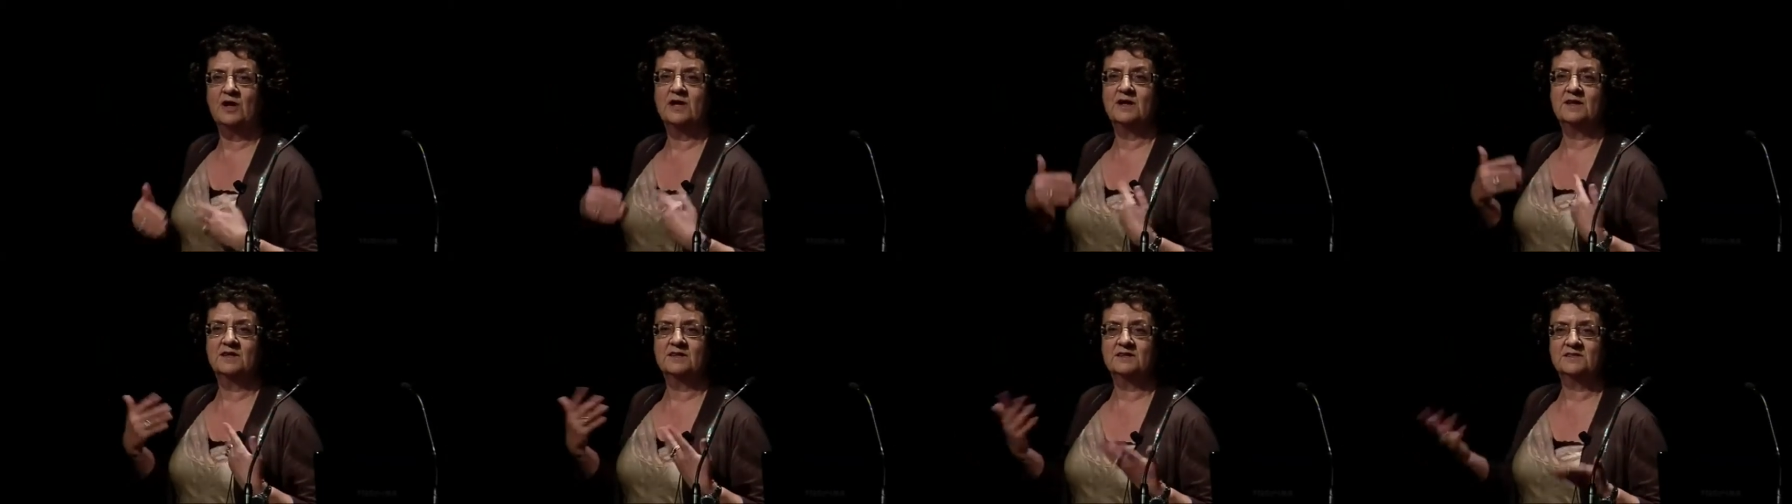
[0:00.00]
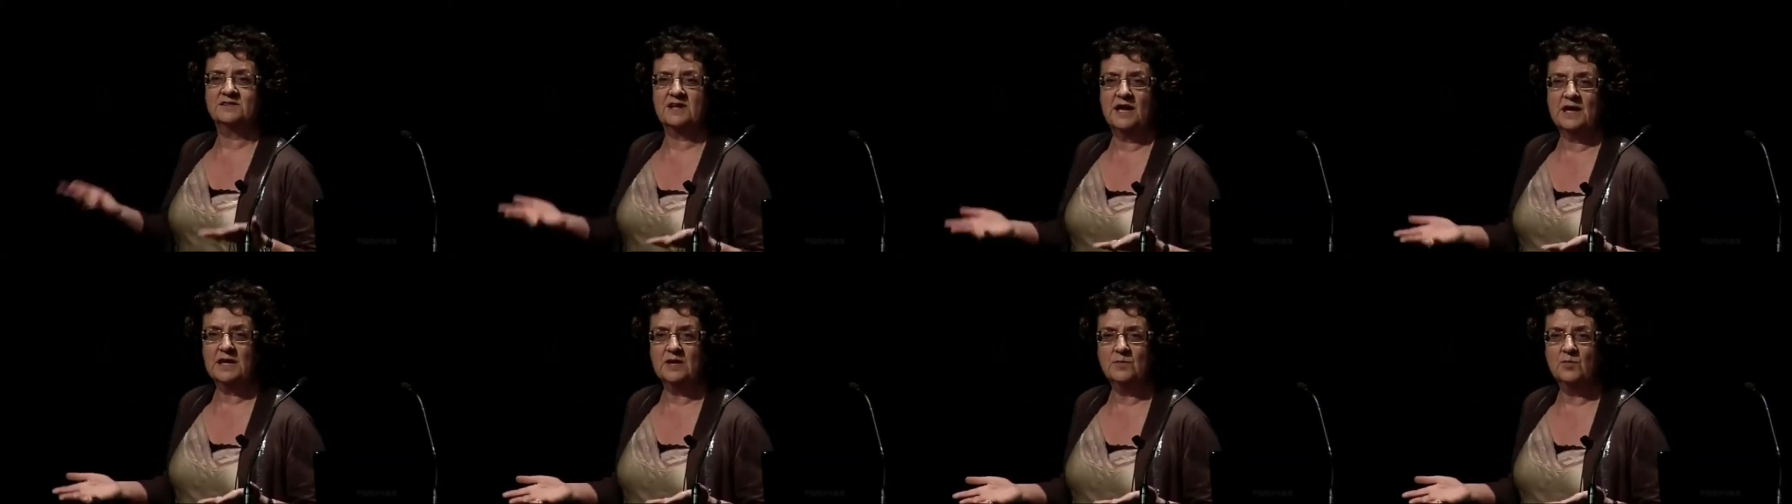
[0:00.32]
in a
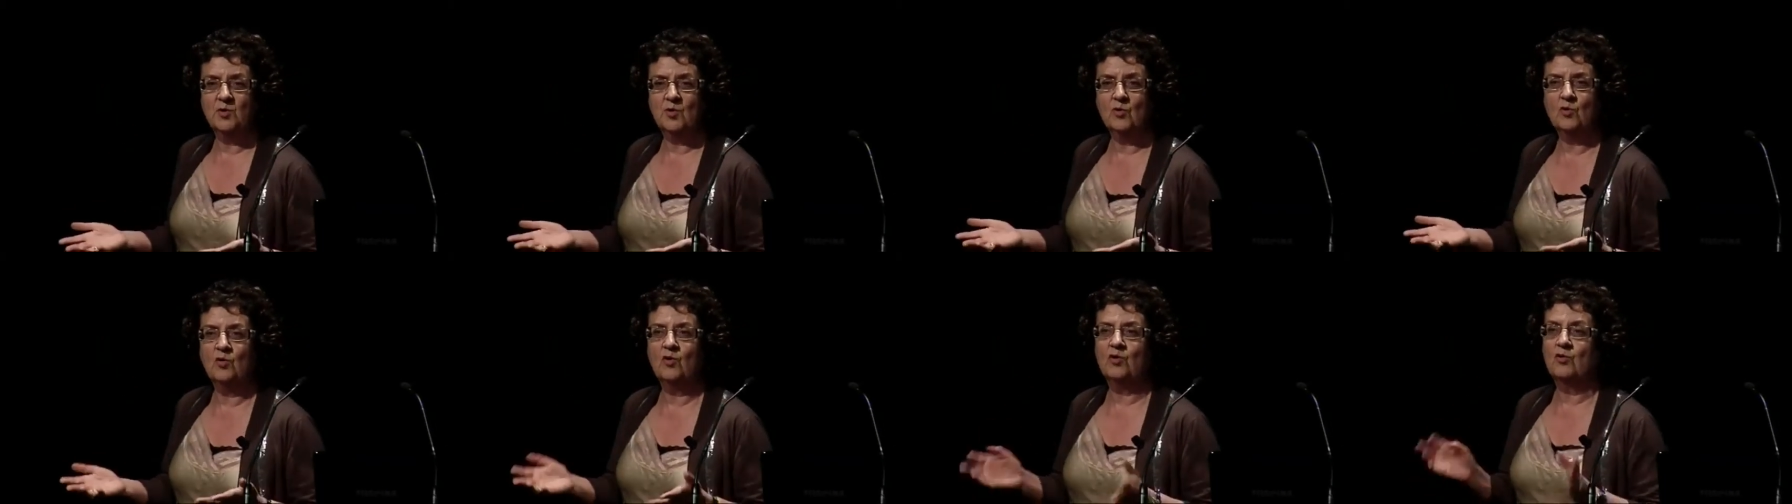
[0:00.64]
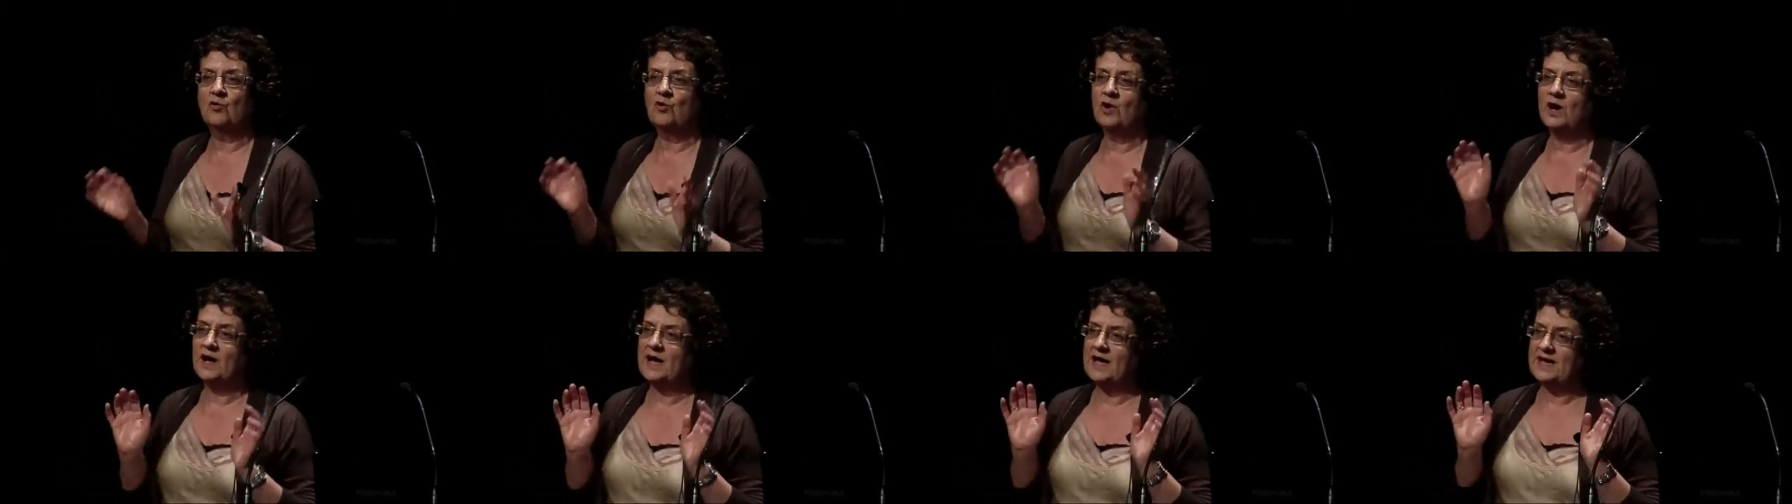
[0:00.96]
table
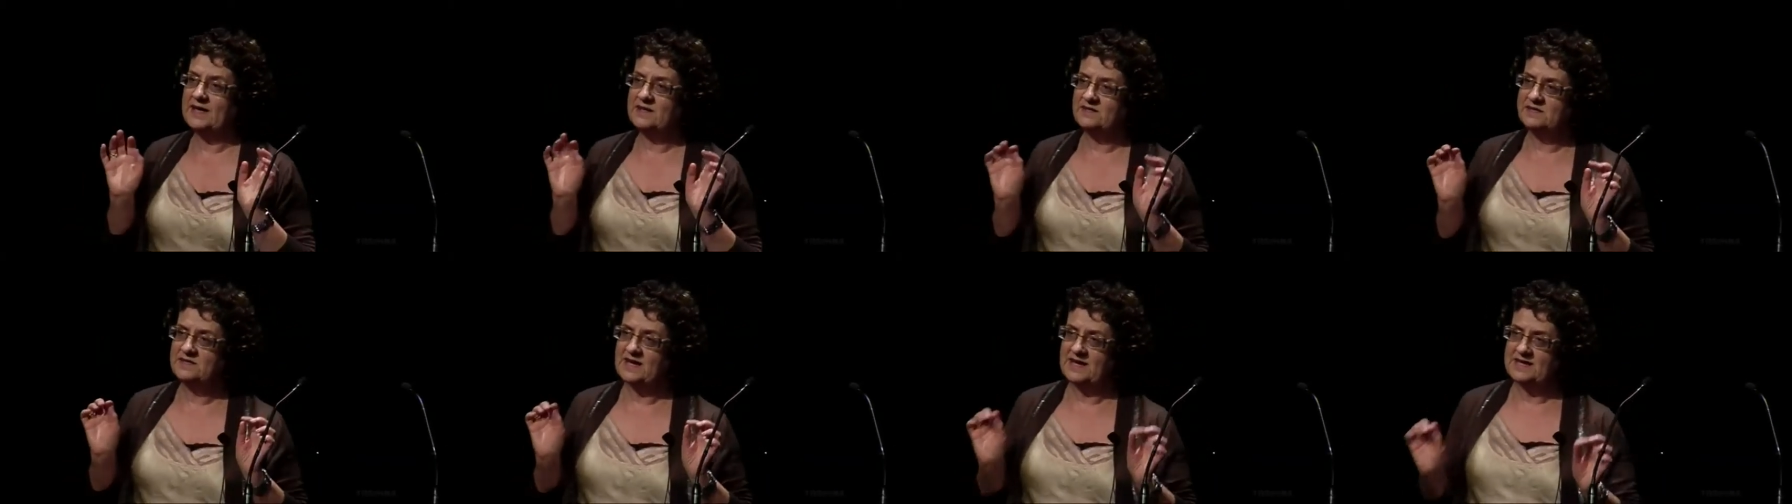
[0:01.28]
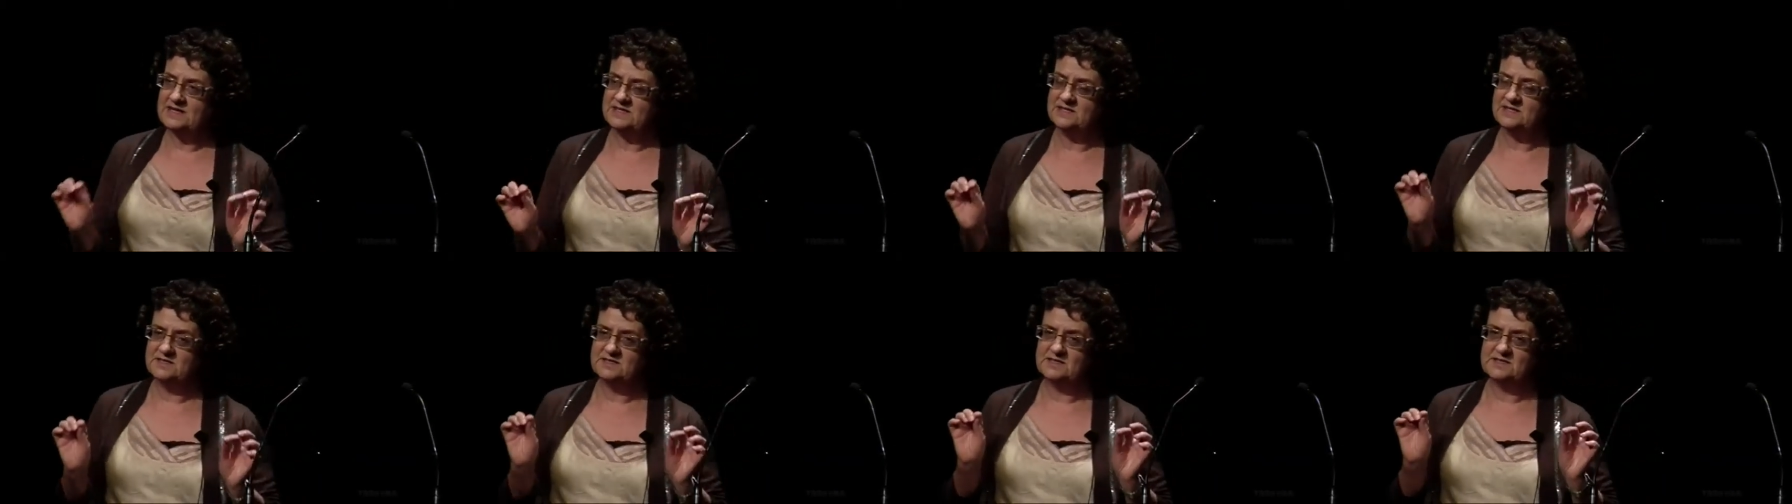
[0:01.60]
or a
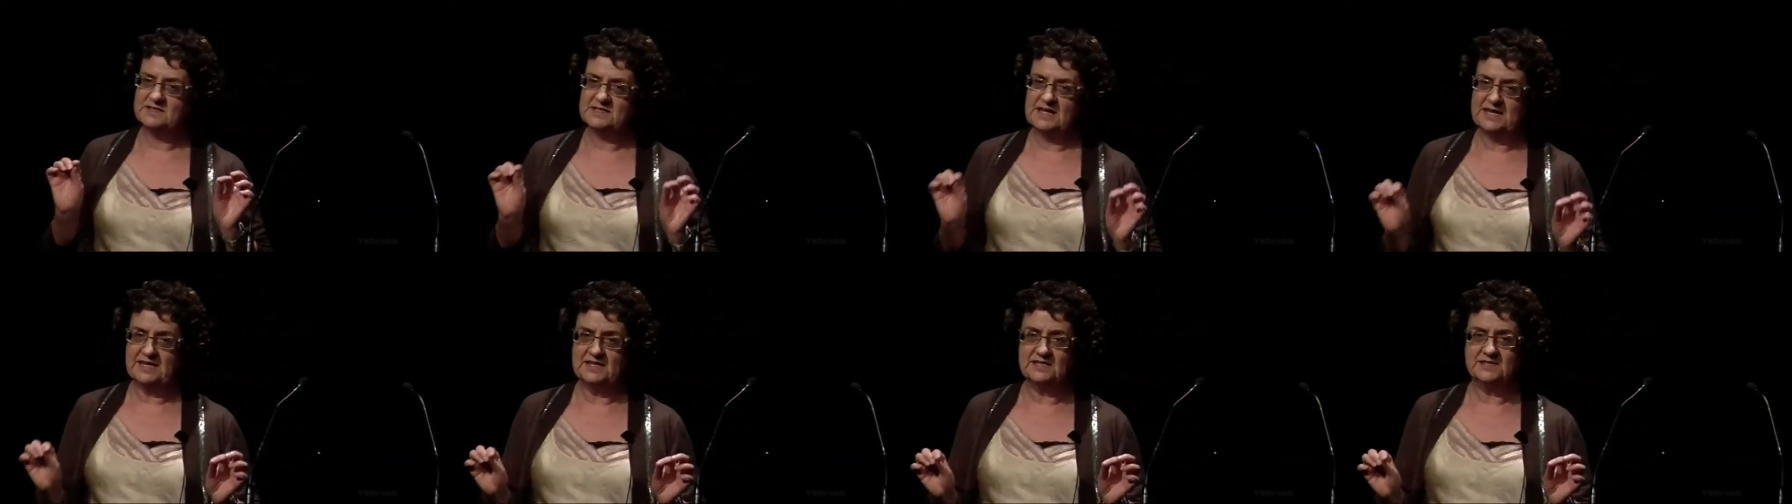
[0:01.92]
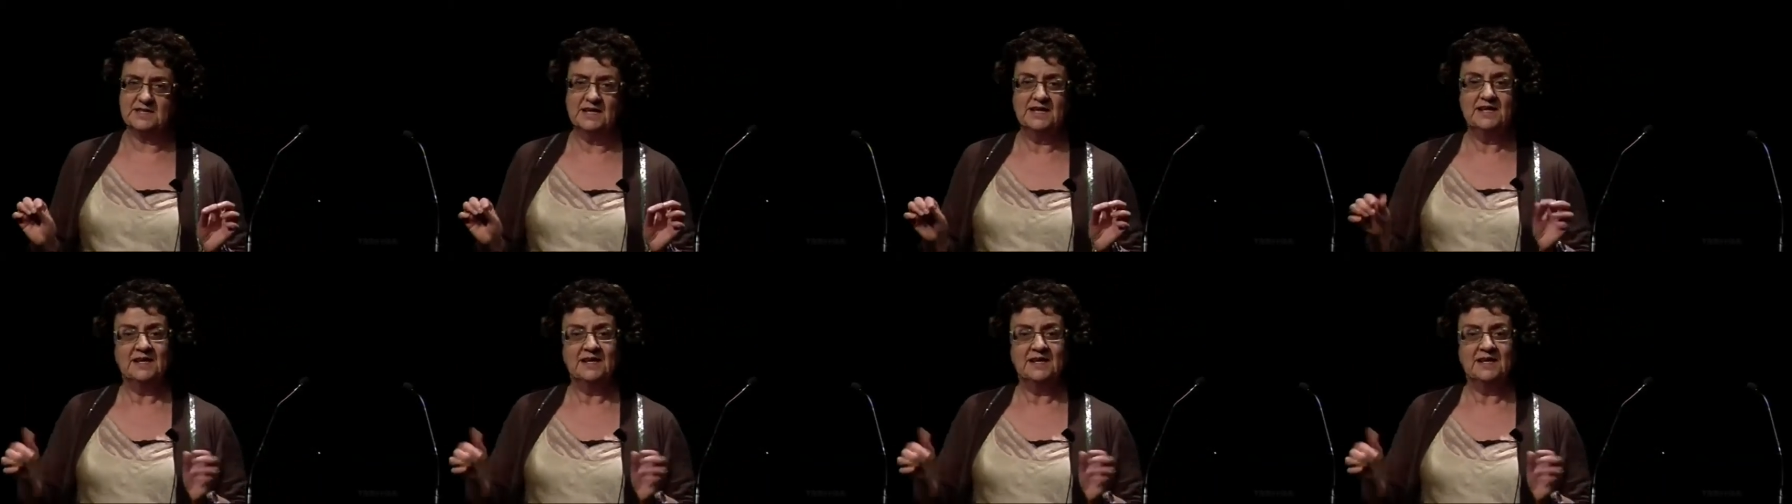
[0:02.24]
data set.